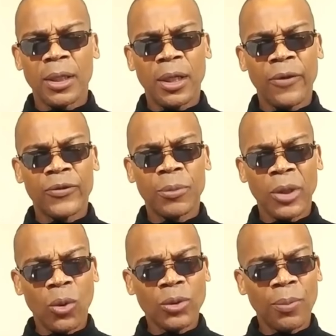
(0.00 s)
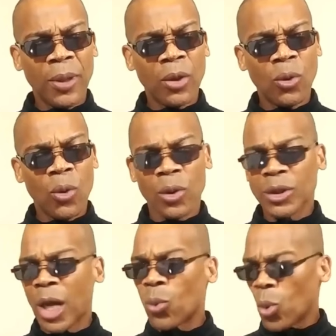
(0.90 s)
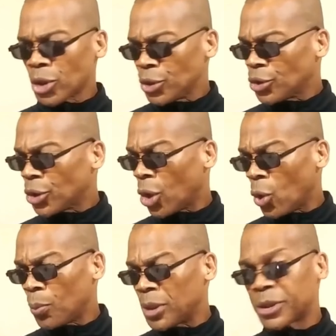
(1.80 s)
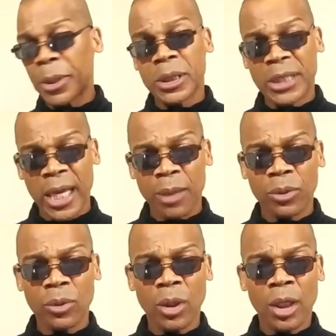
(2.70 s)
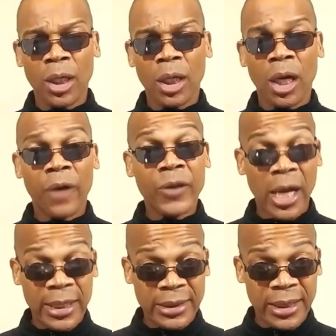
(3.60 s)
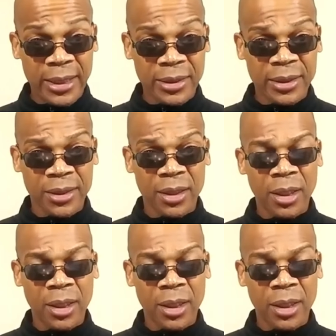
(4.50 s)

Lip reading: of Behold the Pale Horse, I want you to open to the table of contents.